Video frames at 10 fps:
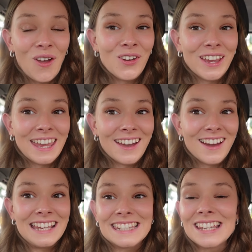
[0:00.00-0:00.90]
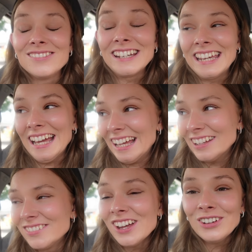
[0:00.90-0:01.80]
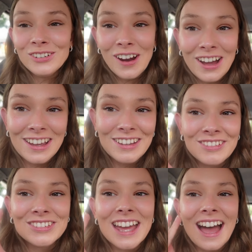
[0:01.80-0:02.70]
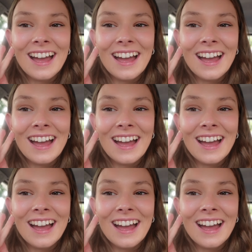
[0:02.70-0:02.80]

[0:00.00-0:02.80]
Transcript: Okay guys, we have arrived.